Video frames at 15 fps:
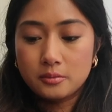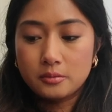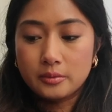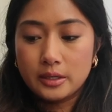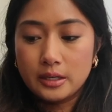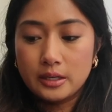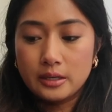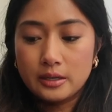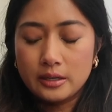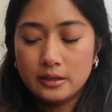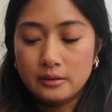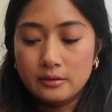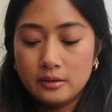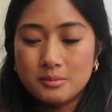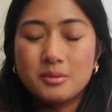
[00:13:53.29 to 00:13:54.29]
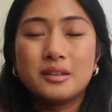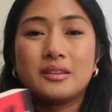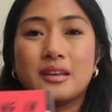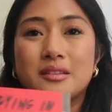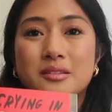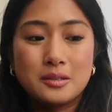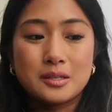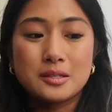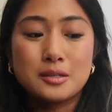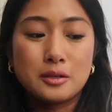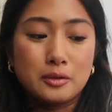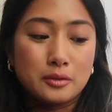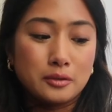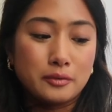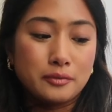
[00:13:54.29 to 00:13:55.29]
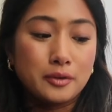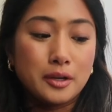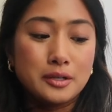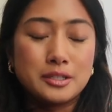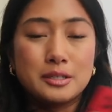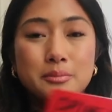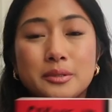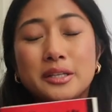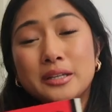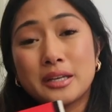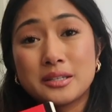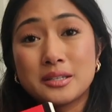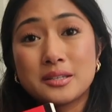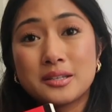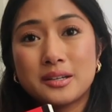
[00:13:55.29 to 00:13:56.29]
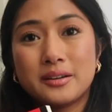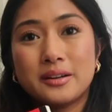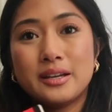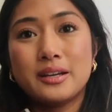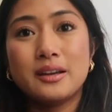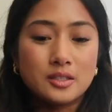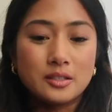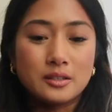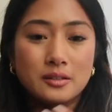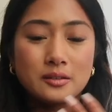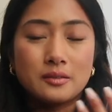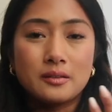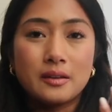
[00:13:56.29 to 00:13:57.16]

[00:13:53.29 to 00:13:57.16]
read and something that it says here on the front deeply necessary to